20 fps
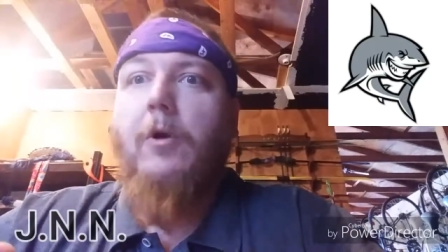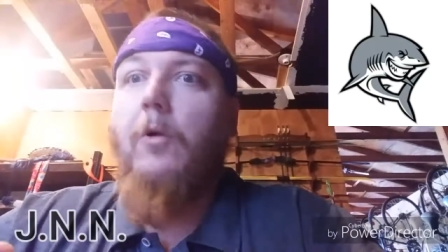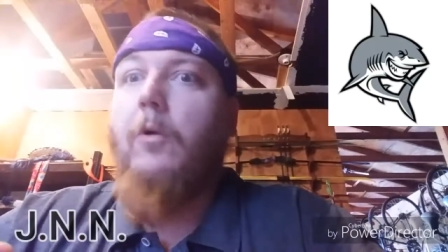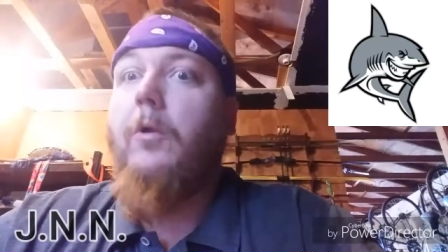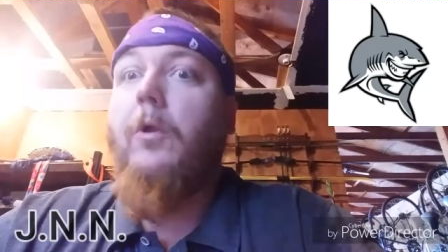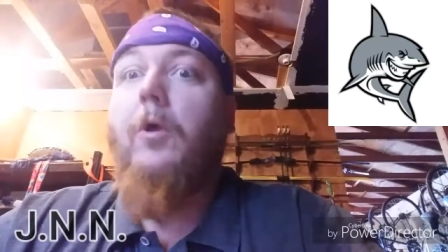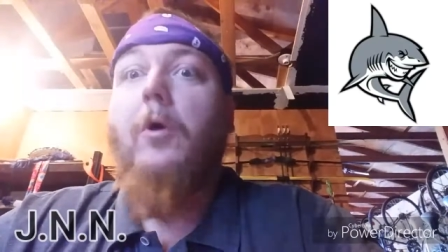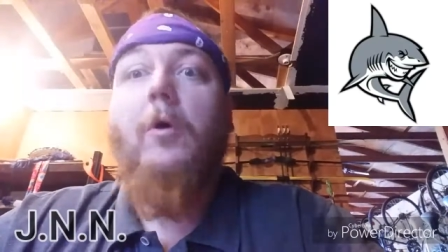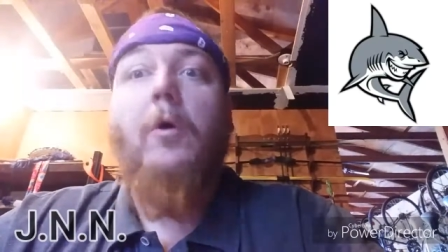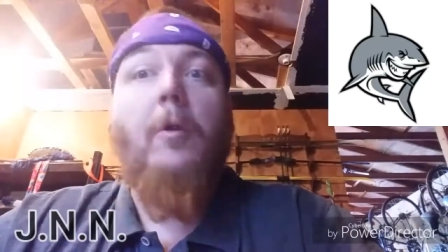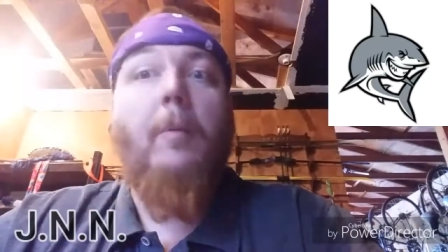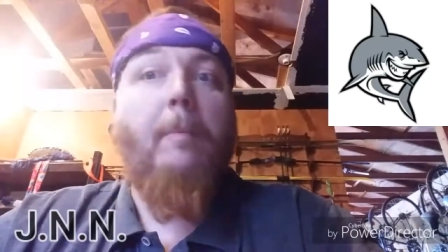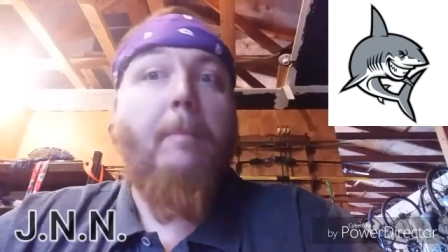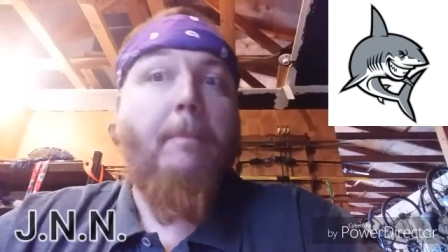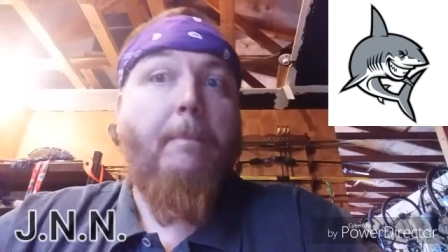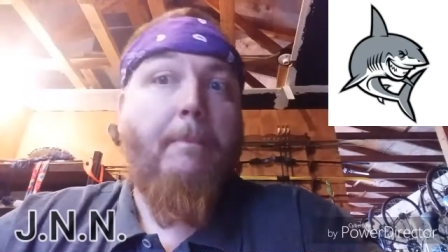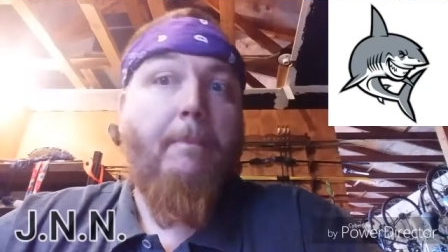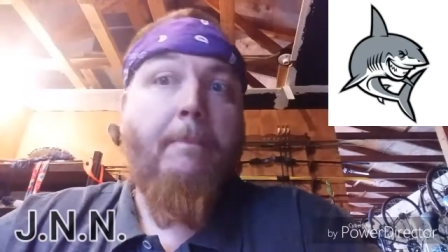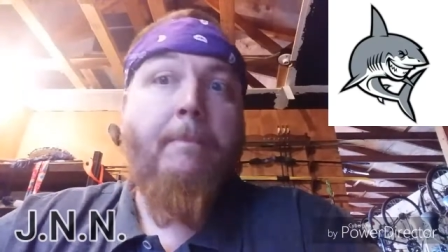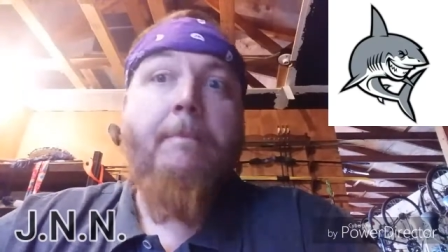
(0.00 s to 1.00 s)
whole arm,
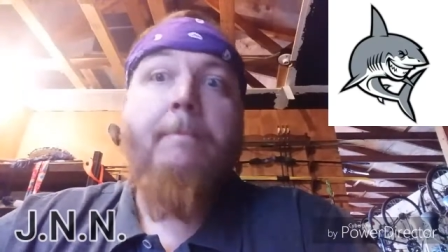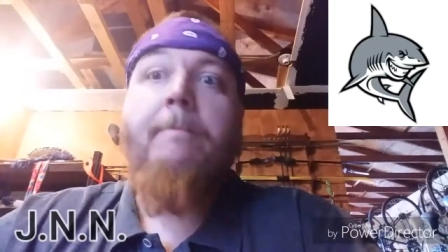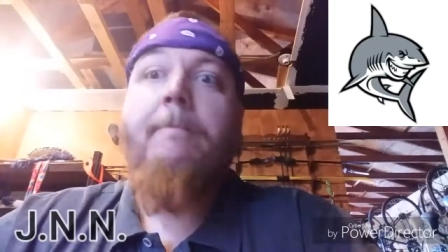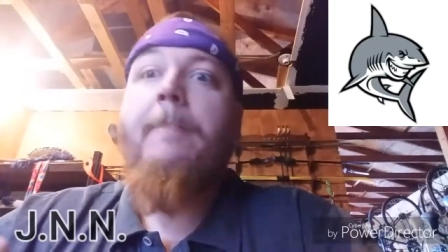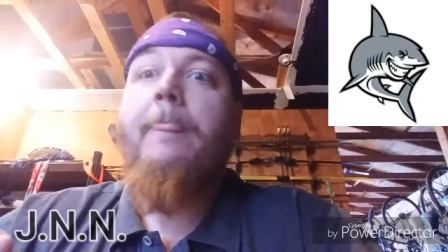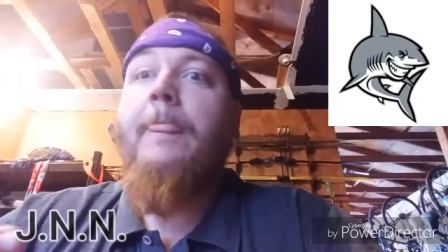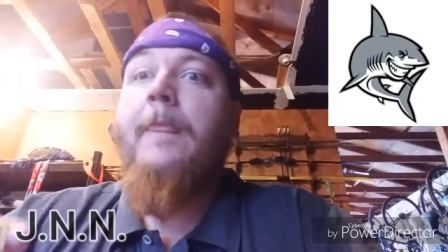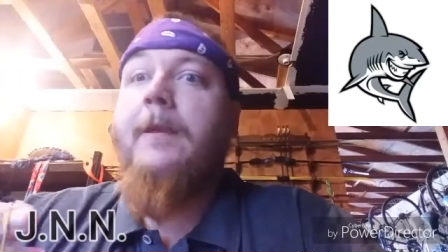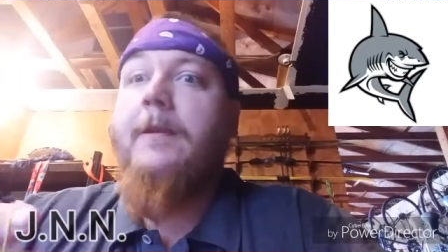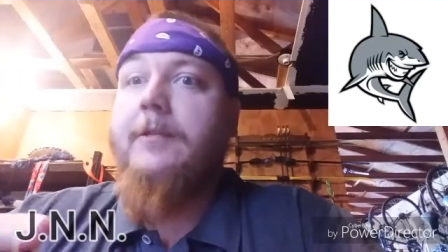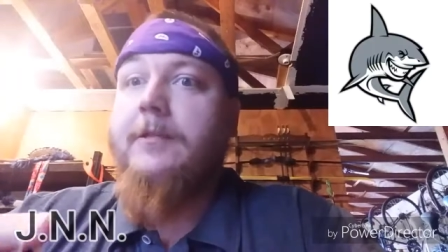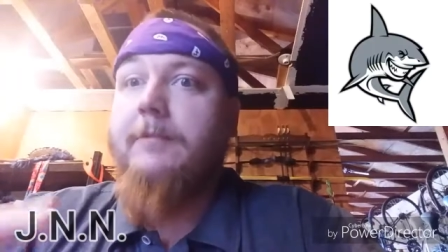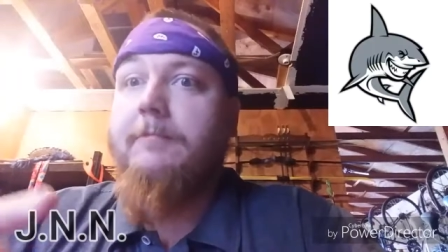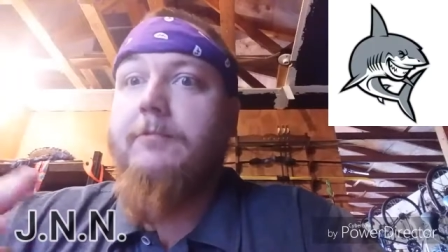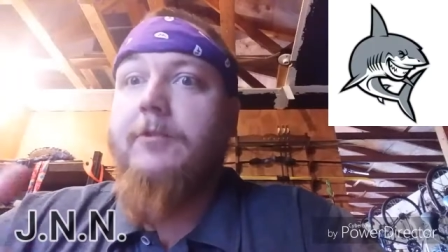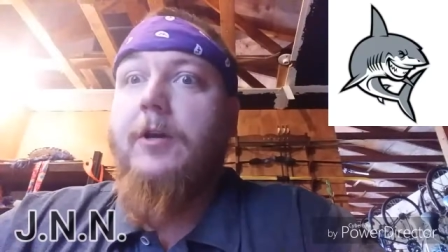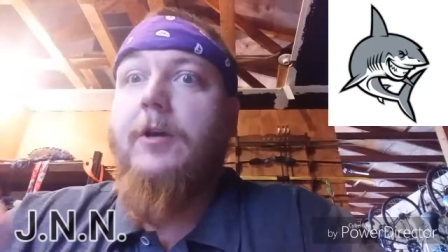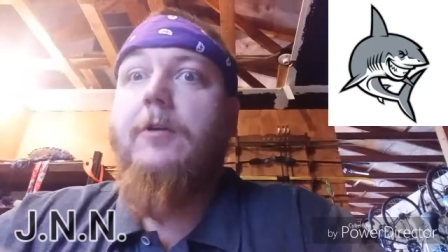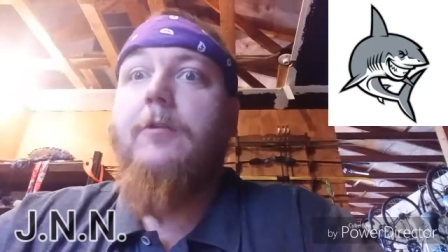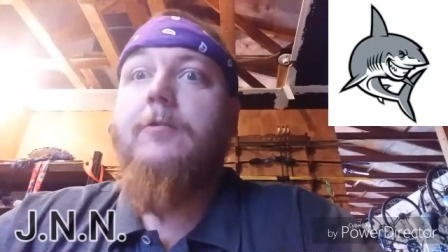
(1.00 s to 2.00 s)

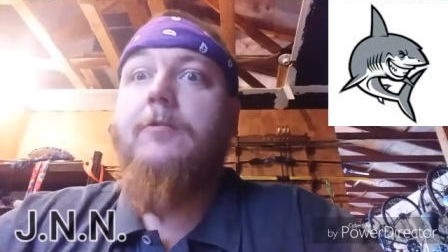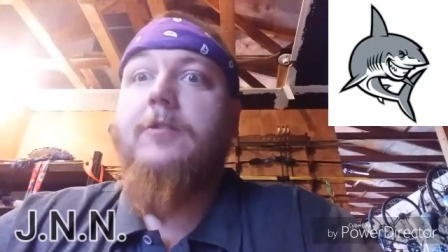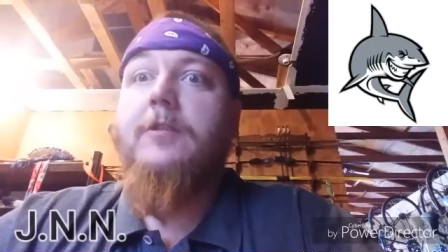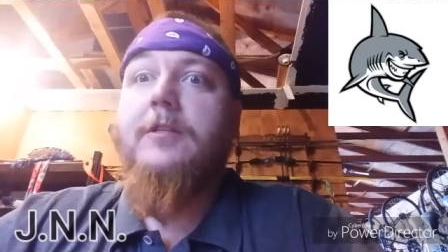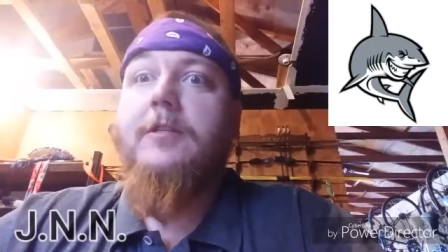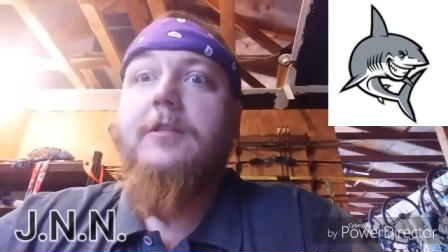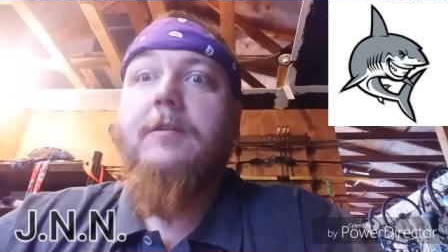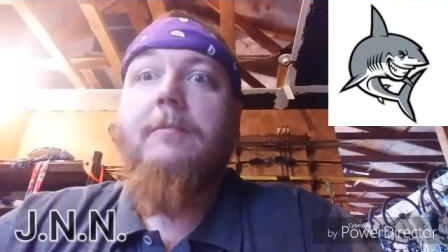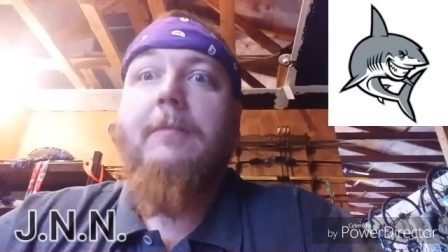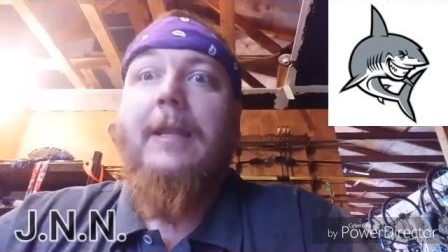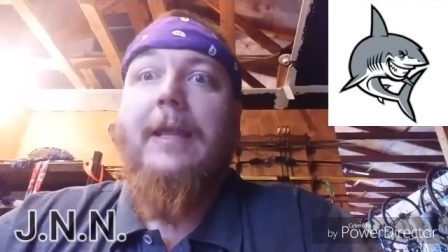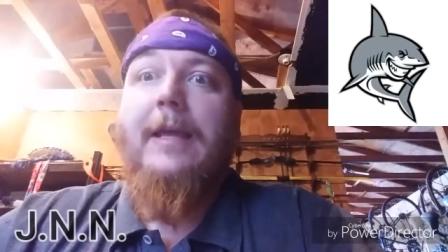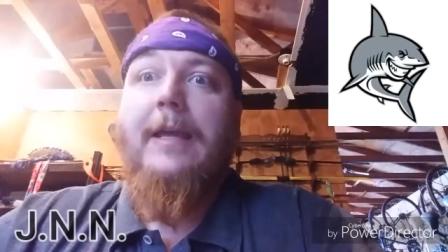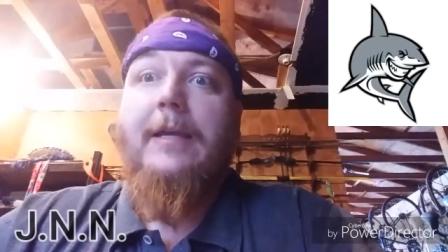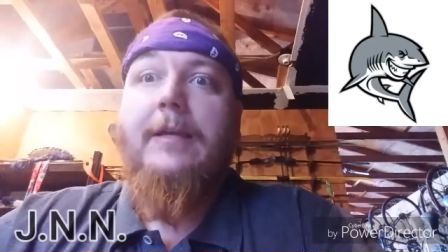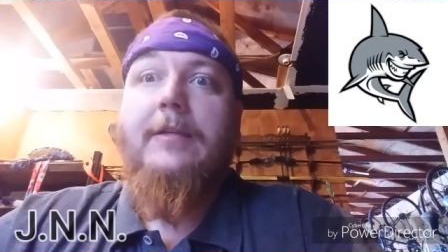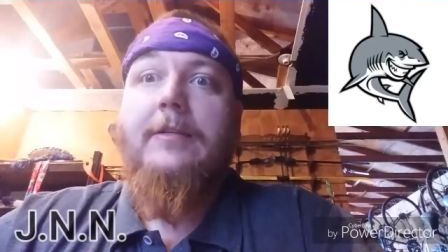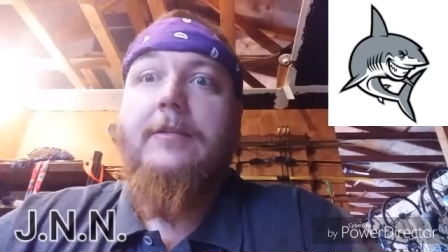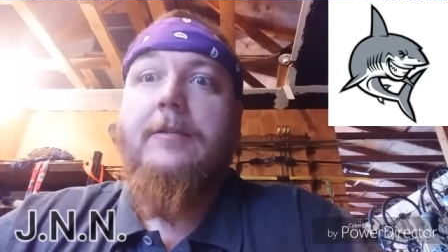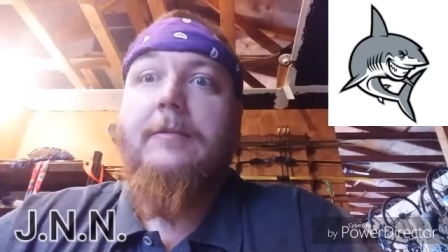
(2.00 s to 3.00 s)
some toes, and some
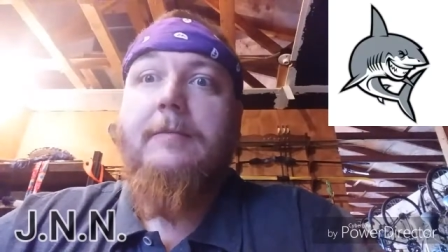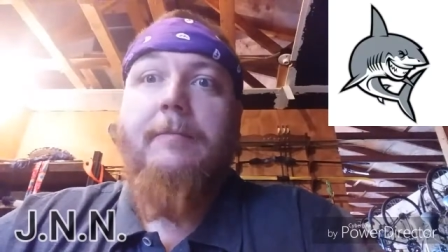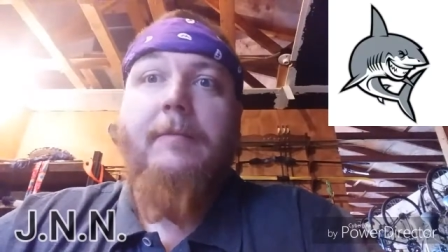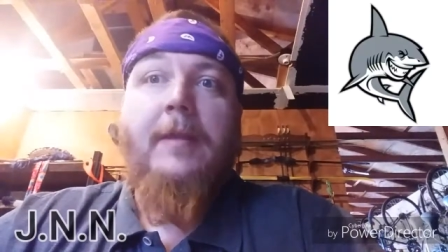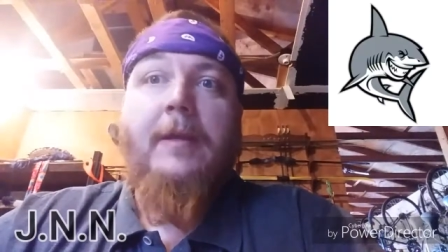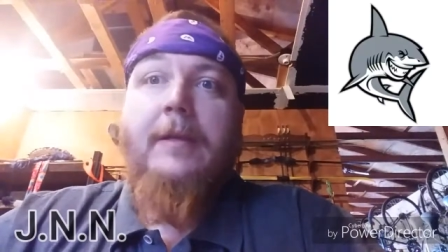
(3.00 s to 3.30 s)
legs.